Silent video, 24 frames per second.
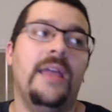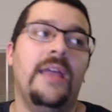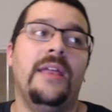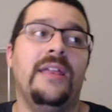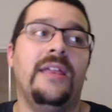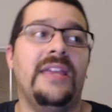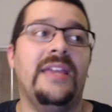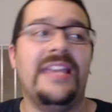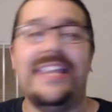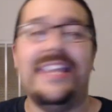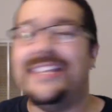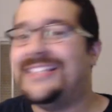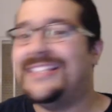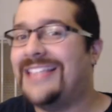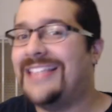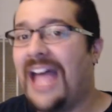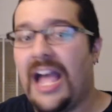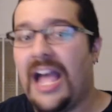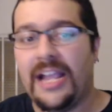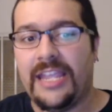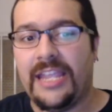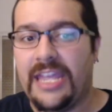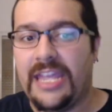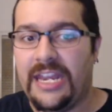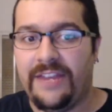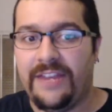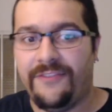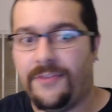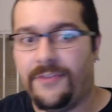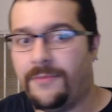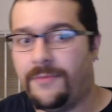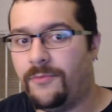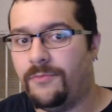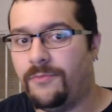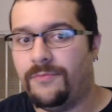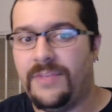He's not getting
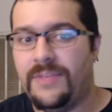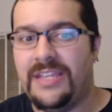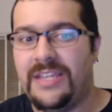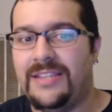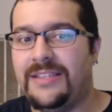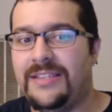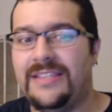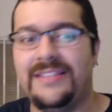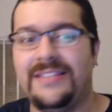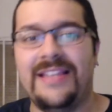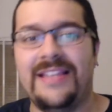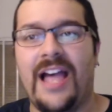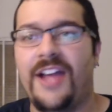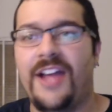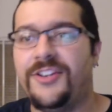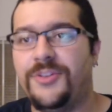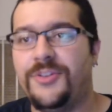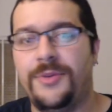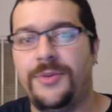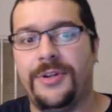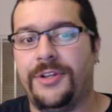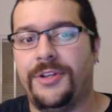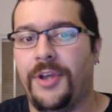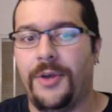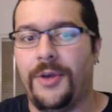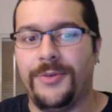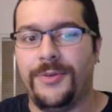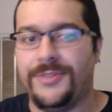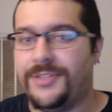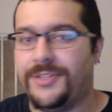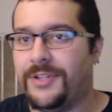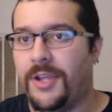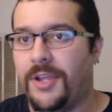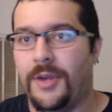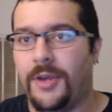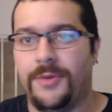from... He's not doing coast
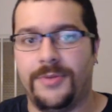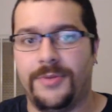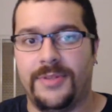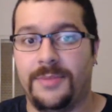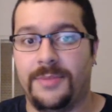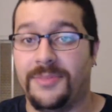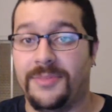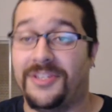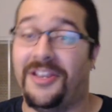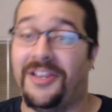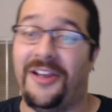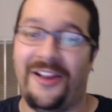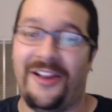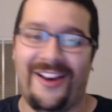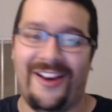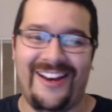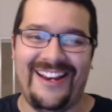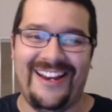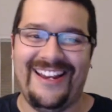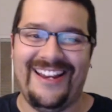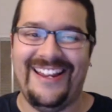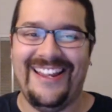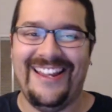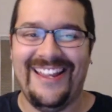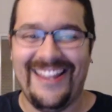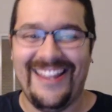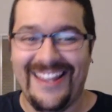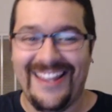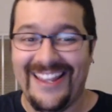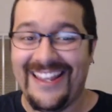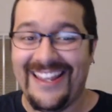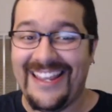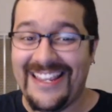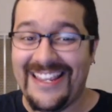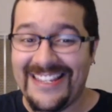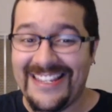to coast. I'm sorry.
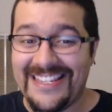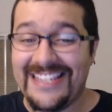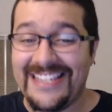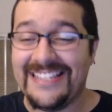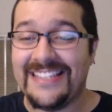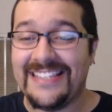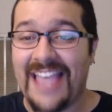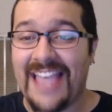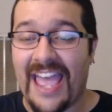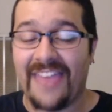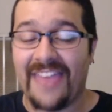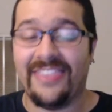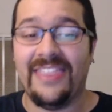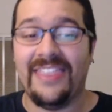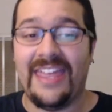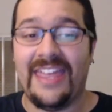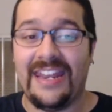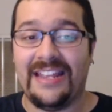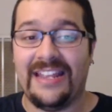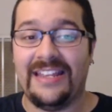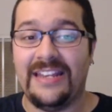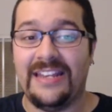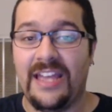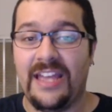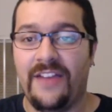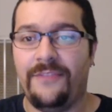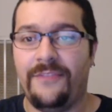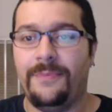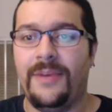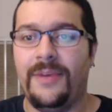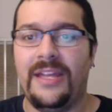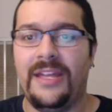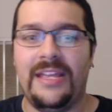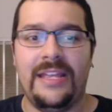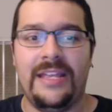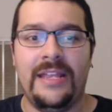He's athletic enough,
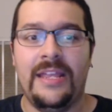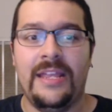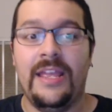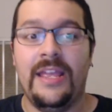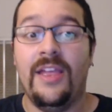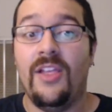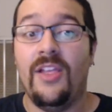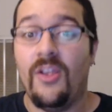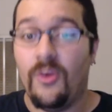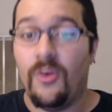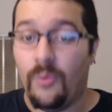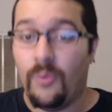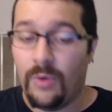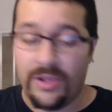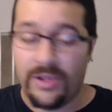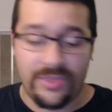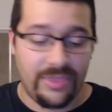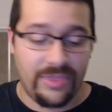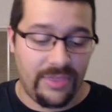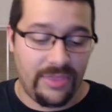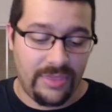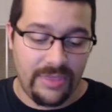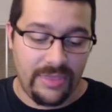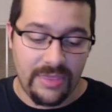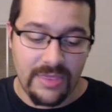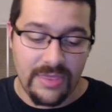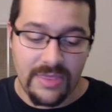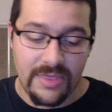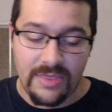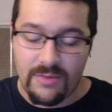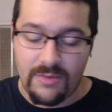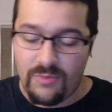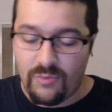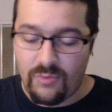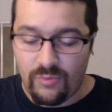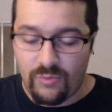but with
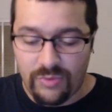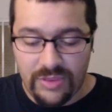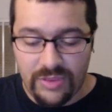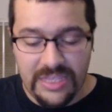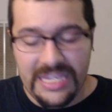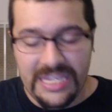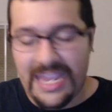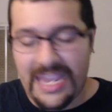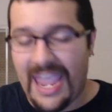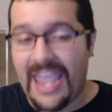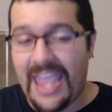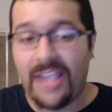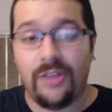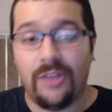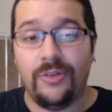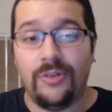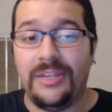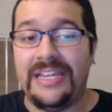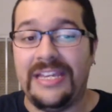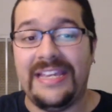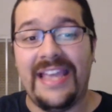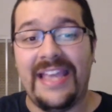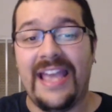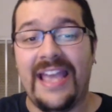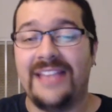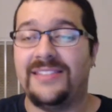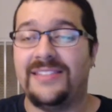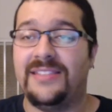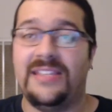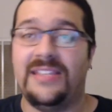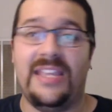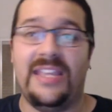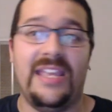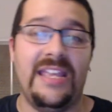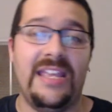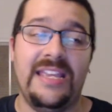the angle he has to
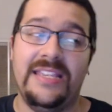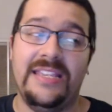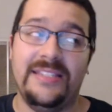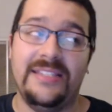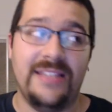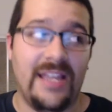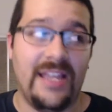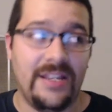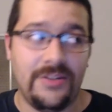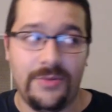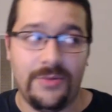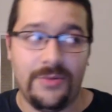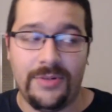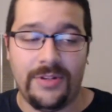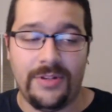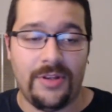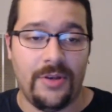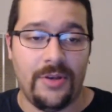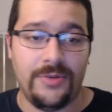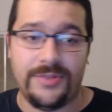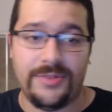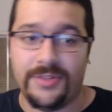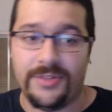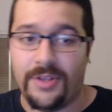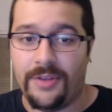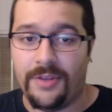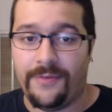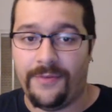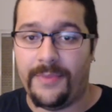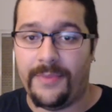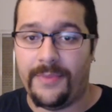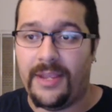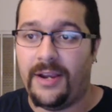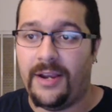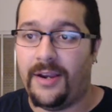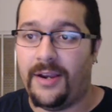get, he's not doing a coast to coast
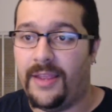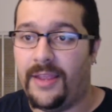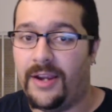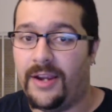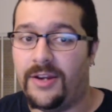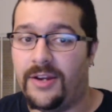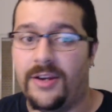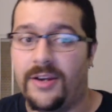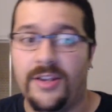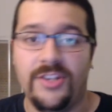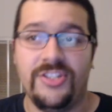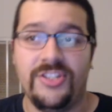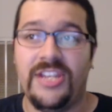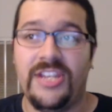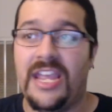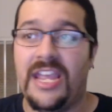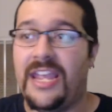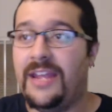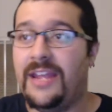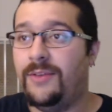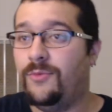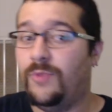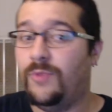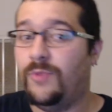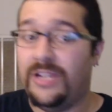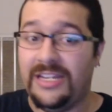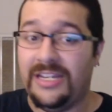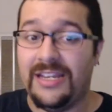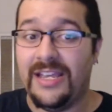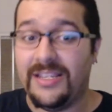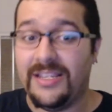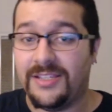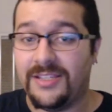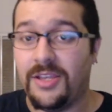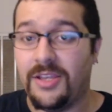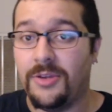from there to there. Shane, when he
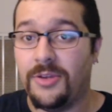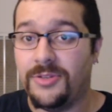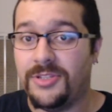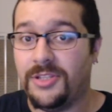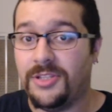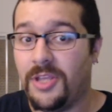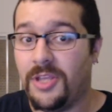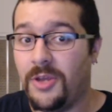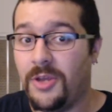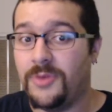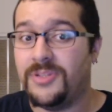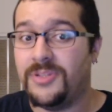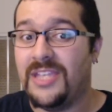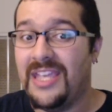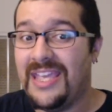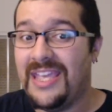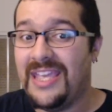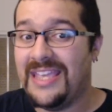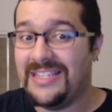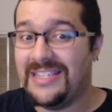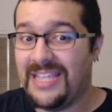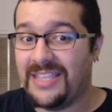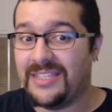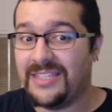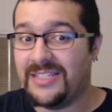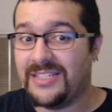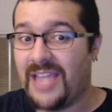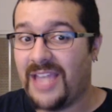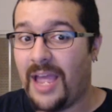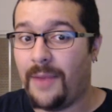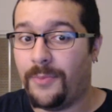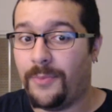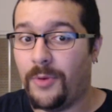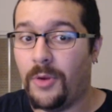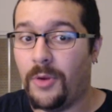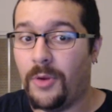does coast to coast, is at the
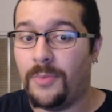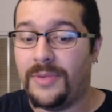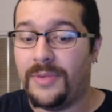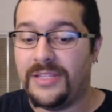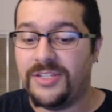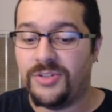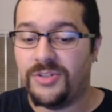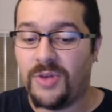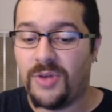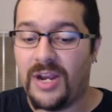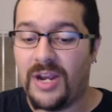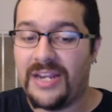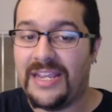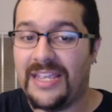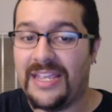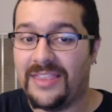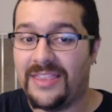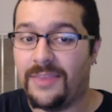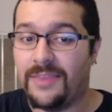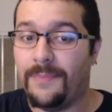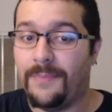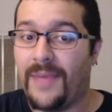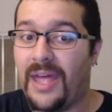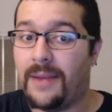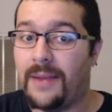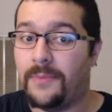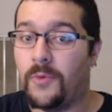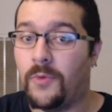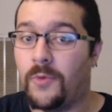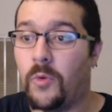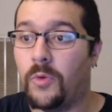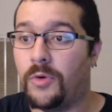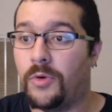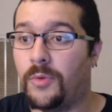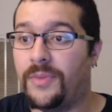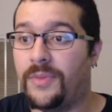top rope, and he's trying to hit the bottom
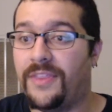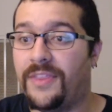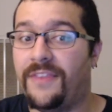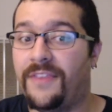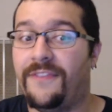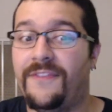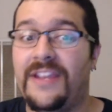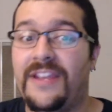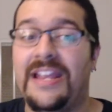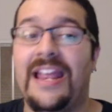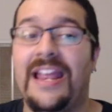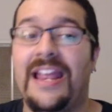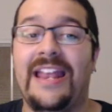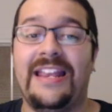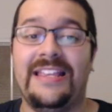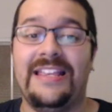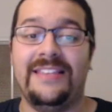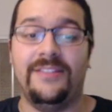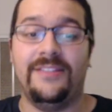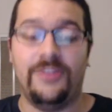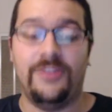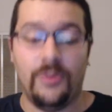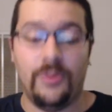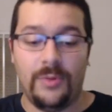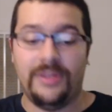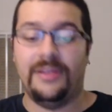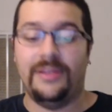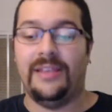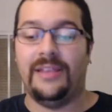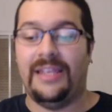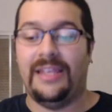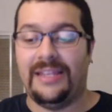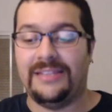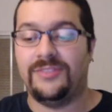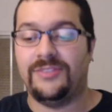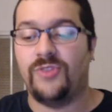corner with his feet, and he's doing
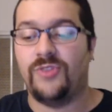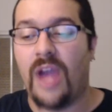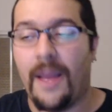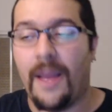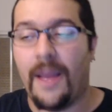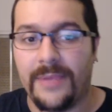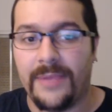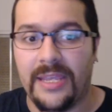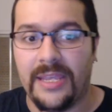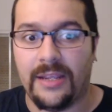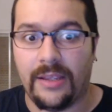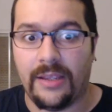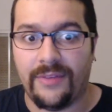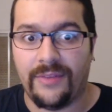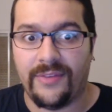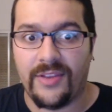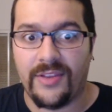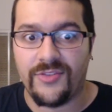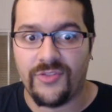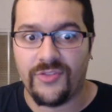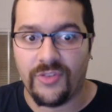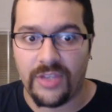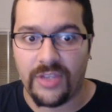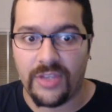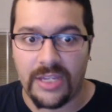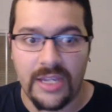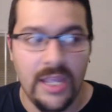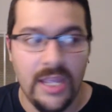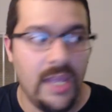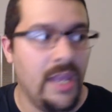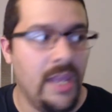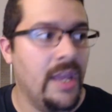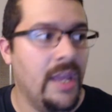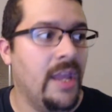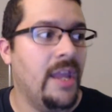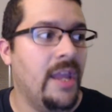like a drop kick, essentially.
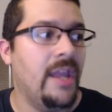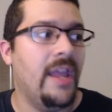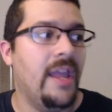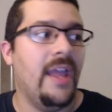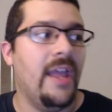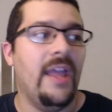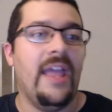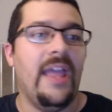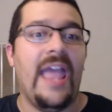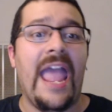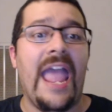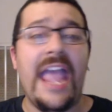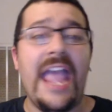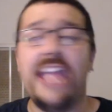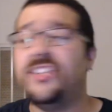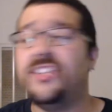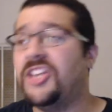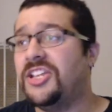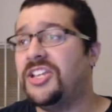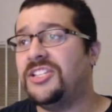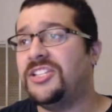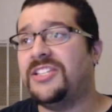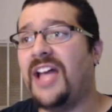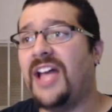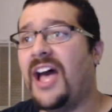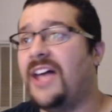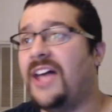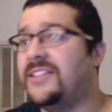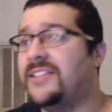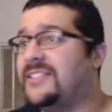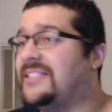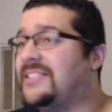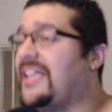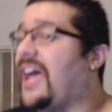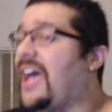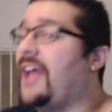AJ Styles
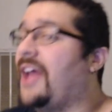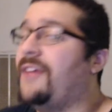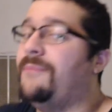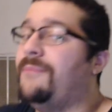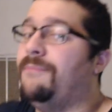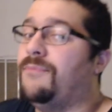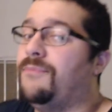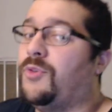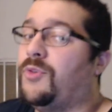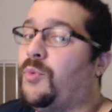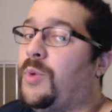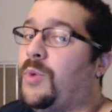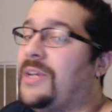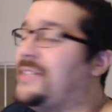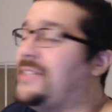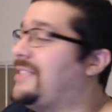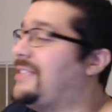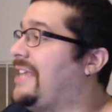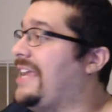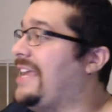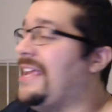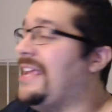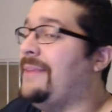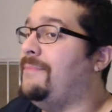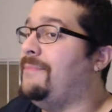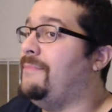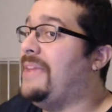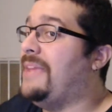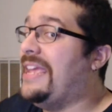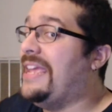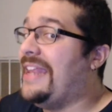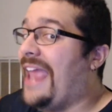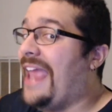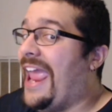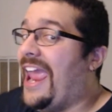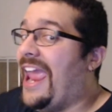has got to twist in
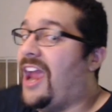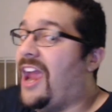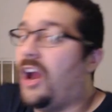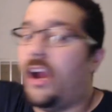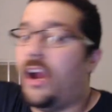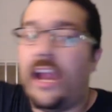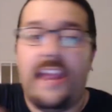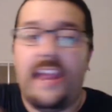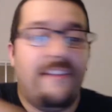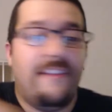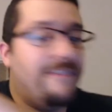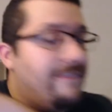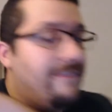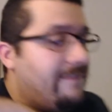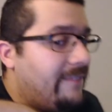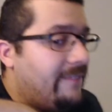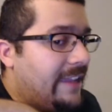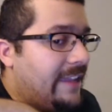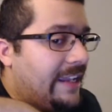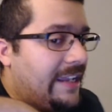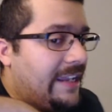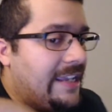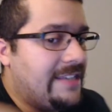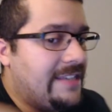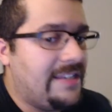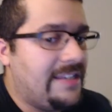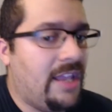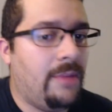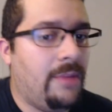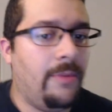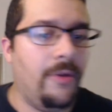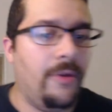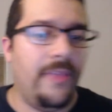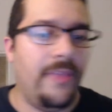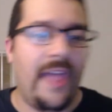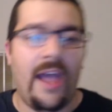midair and fling his
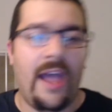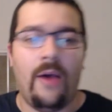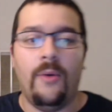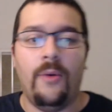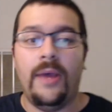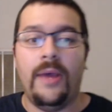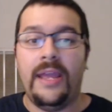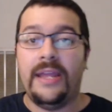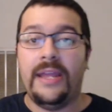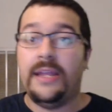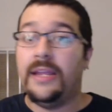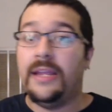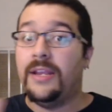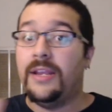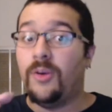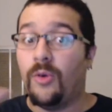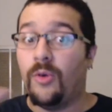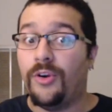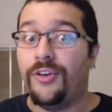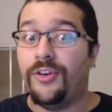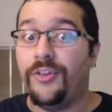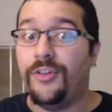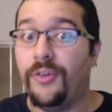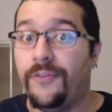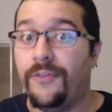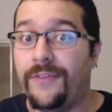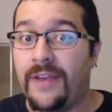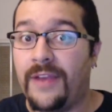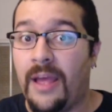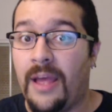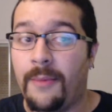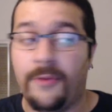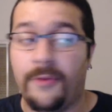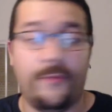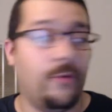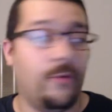elbow that way in order to do a
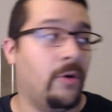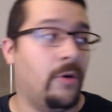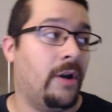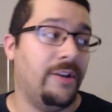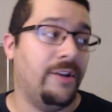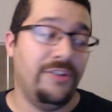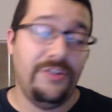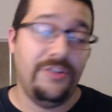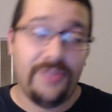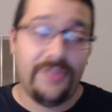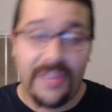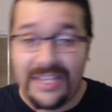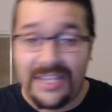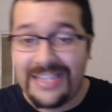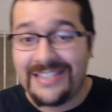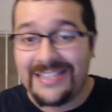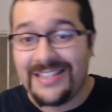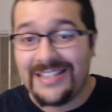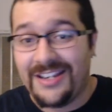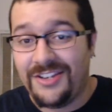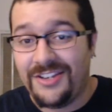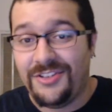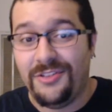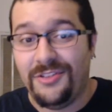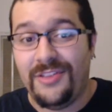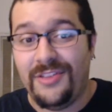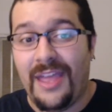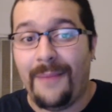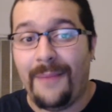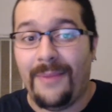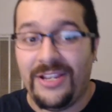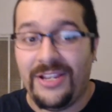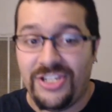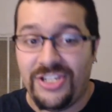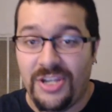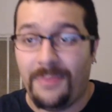phenomenal forearm. You think he's going to do that
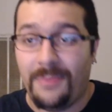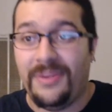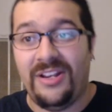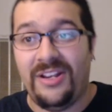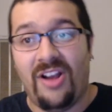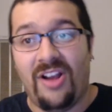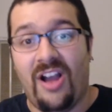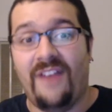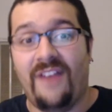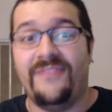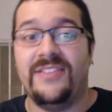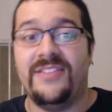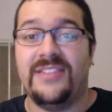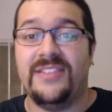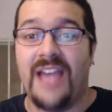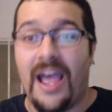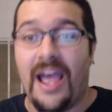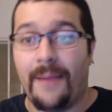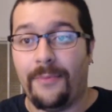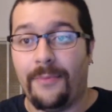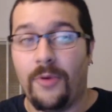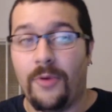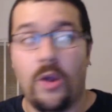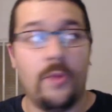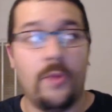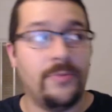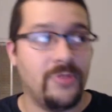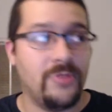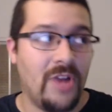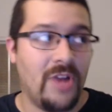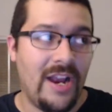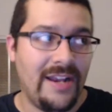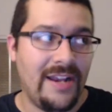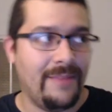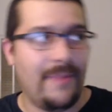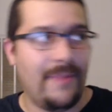by jumping off the top rope,
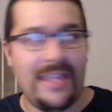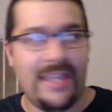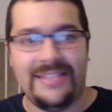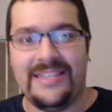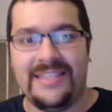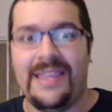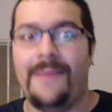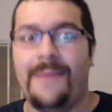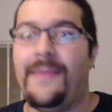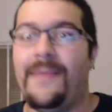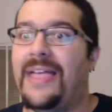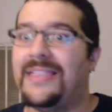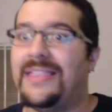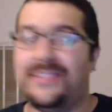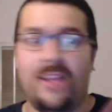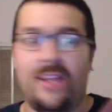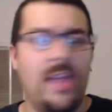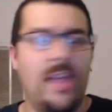trying to maintain balance?